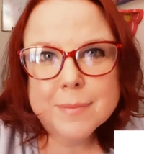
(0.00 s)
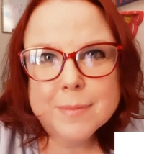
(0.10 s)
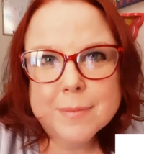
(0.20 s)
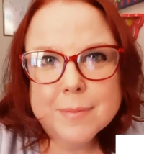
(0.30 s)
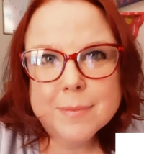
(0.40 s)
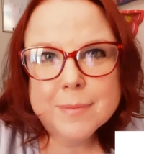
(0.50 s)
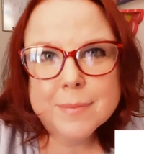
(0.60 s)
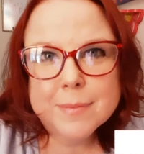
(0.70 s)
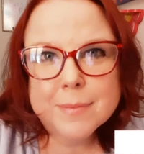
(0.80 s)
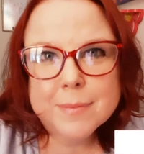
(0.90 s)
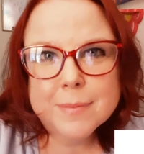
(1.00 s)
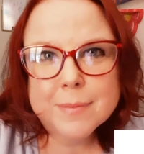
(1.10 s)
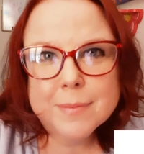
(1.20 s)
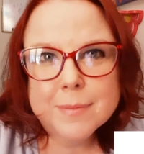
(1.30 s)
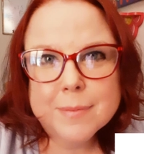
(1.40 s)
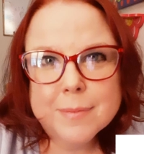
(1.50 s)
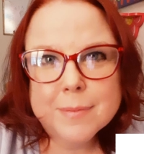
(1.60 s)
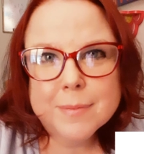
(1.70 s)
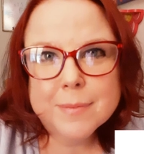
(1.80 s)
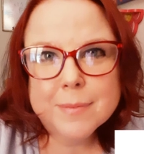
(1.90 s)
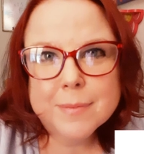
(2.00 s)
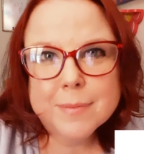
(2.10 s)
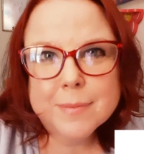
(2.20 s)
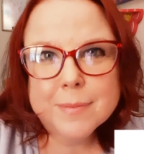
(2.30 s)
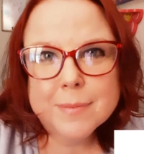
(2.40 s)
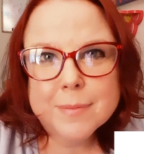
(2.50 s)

things began to change.